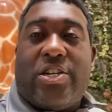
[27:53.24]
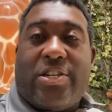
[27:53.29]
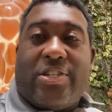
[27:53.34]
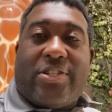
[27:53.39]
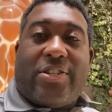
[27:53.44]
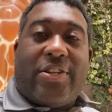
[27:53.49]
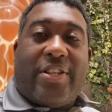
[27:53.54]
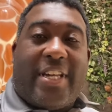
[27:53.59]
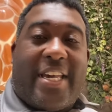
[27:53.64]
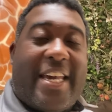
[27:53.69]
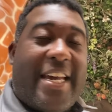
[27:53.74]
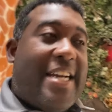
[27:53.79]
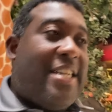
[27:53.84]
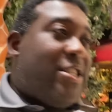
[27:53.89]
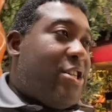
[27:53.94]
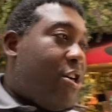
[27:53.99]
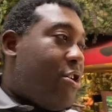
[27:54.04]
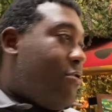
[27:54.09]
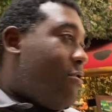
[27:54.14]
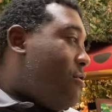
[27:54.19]
So the kids
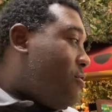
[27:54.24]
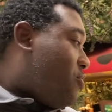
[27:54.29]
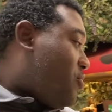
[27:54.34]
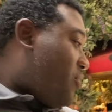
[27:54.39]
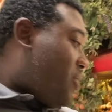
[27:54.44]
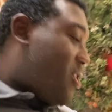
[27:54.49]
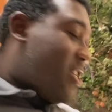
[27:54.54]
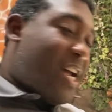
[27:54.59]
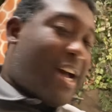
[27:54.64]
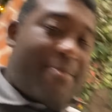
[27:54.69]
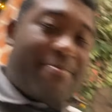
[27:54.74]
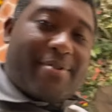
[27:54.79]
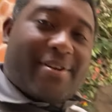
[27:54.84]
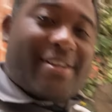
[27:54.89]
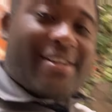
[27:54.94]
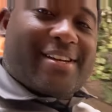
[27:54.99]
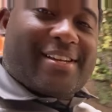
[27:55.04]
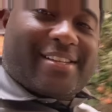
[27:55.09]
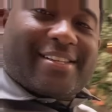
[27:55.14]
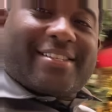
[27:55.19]
are grocery
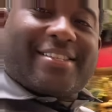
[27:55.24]
shopping.